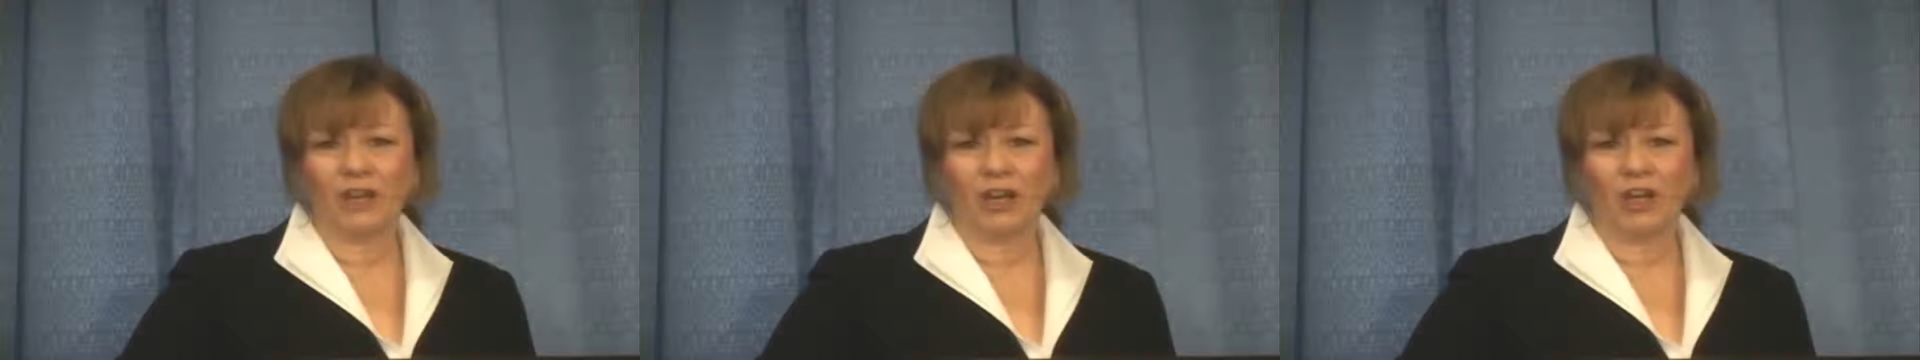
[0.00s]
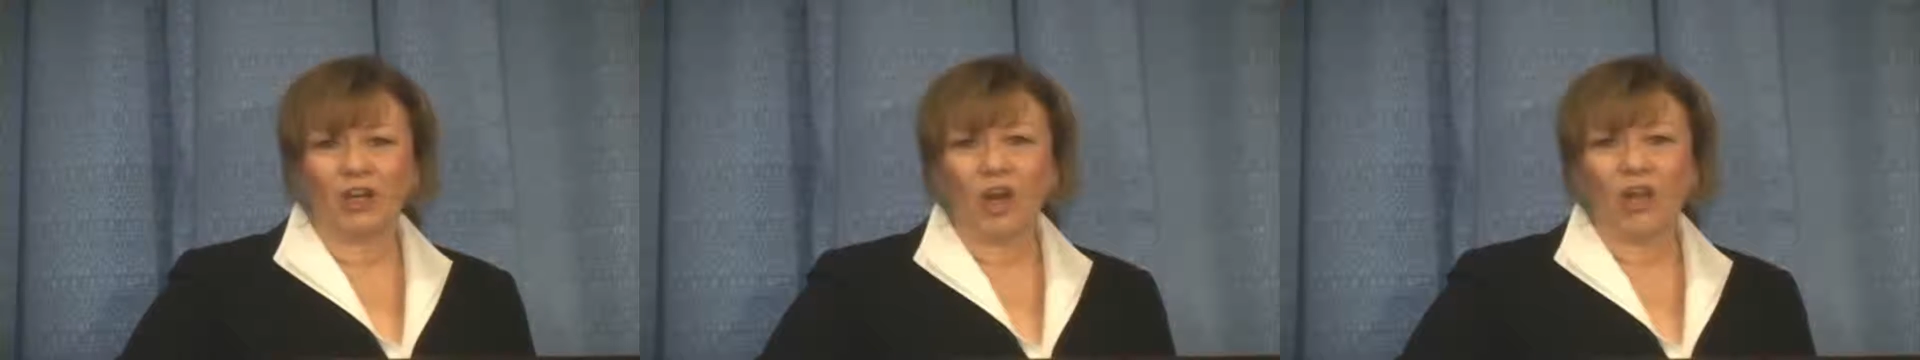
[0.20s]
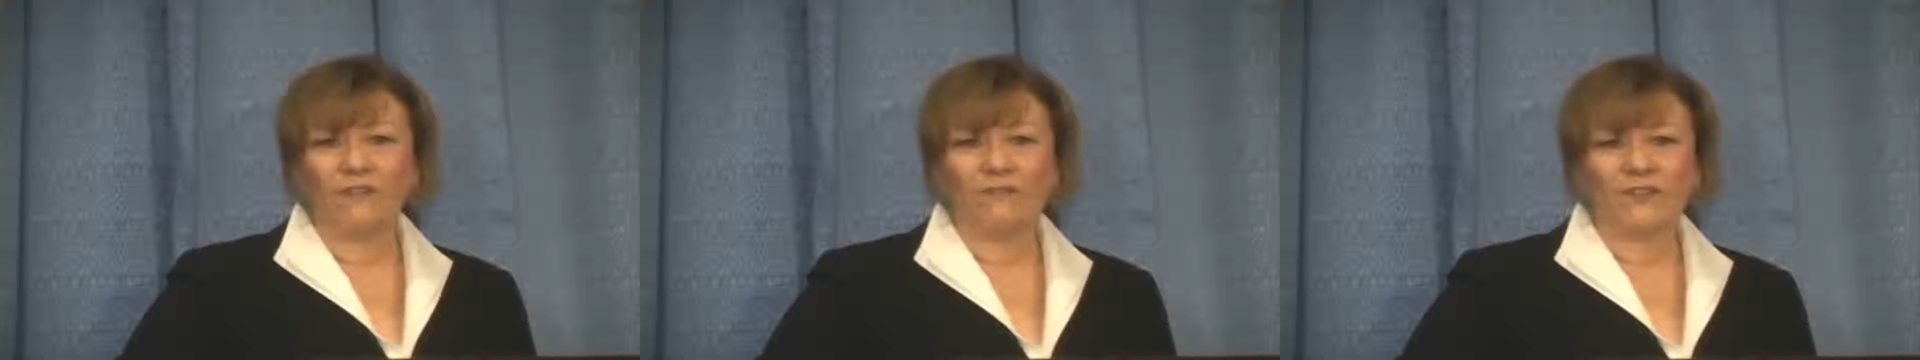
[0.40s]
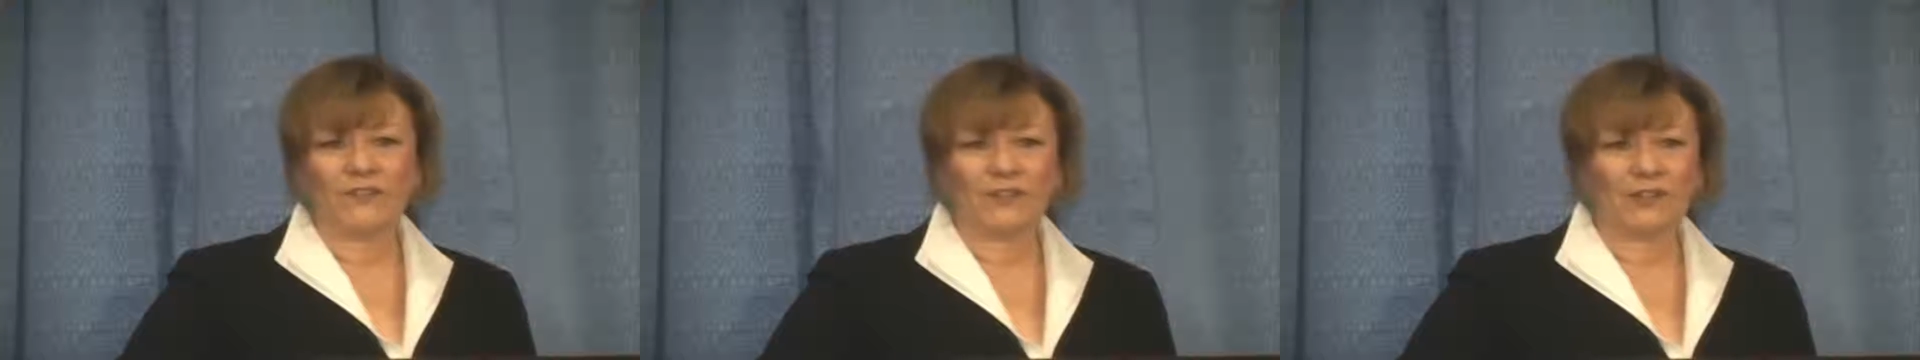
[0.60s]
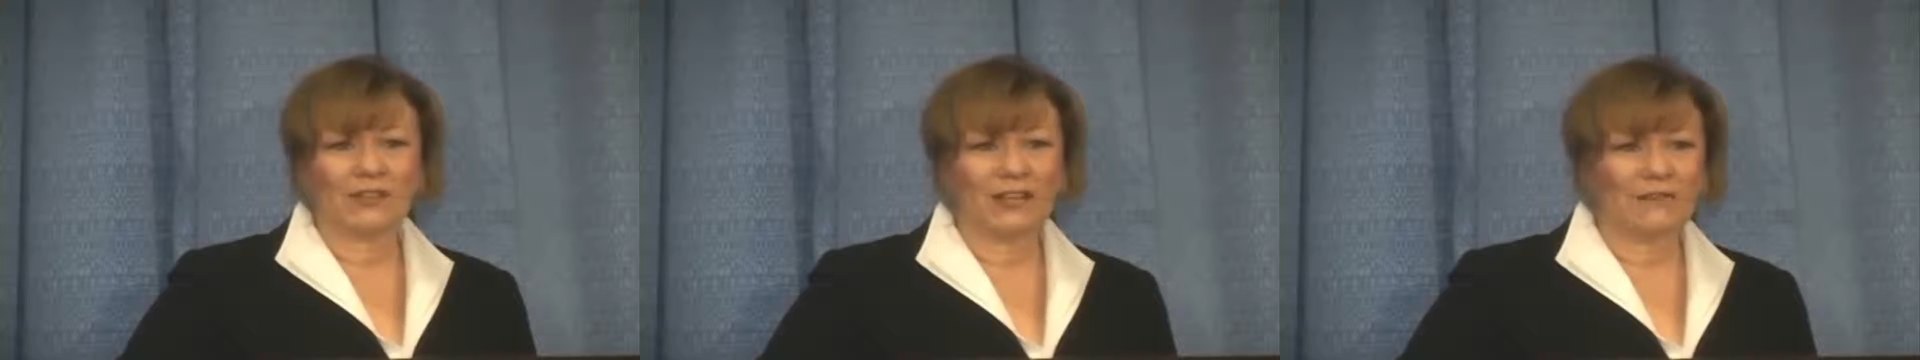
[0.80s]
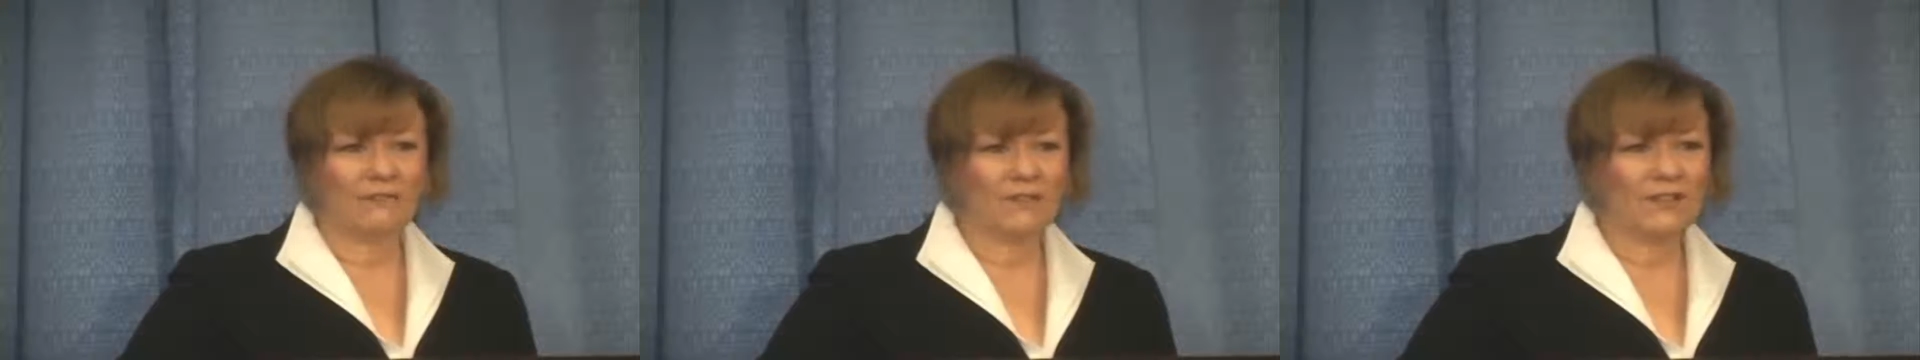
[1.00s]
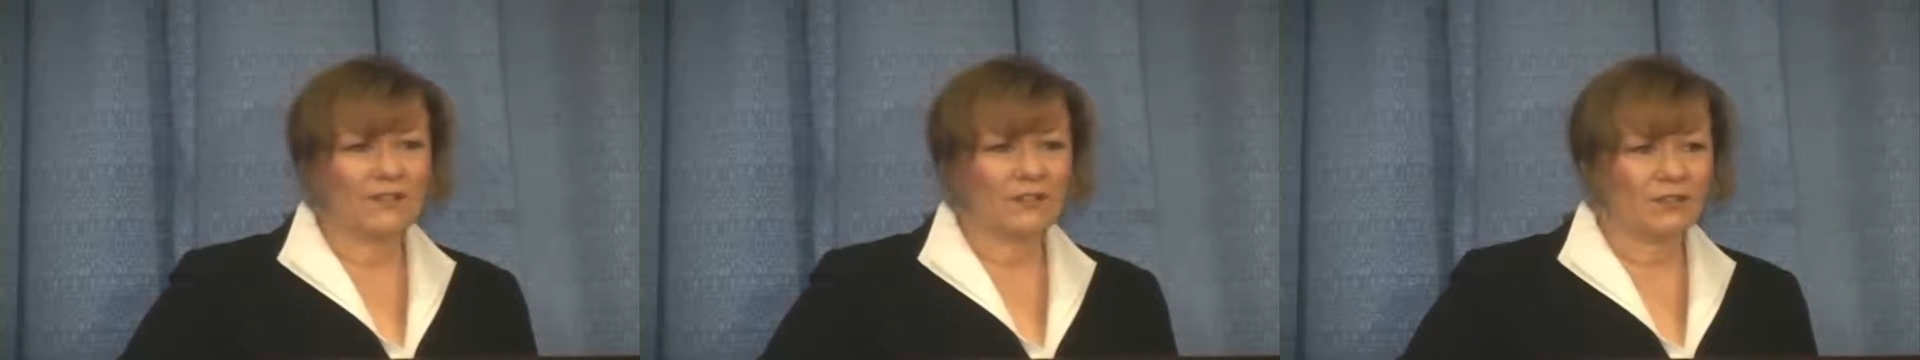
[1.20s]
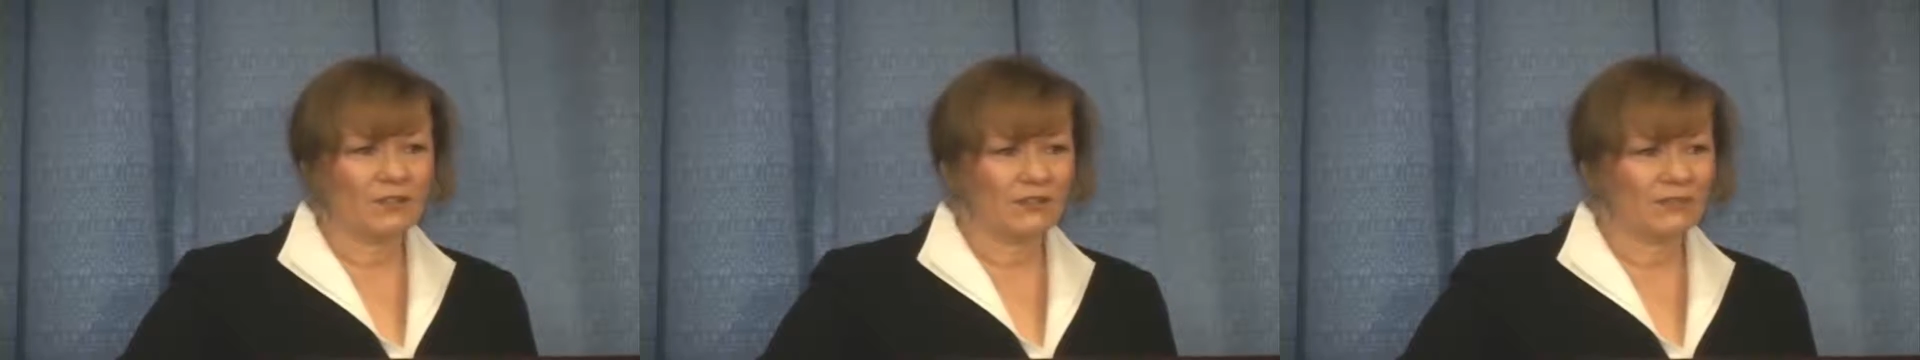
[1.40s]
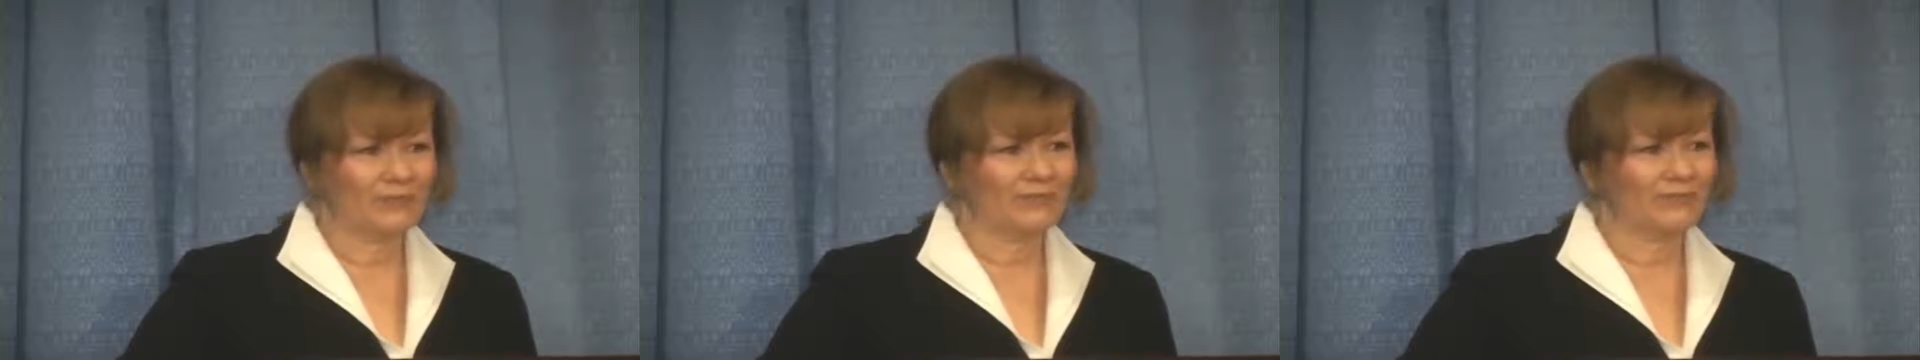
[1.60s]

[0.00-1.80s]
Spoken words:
non-physical and physical.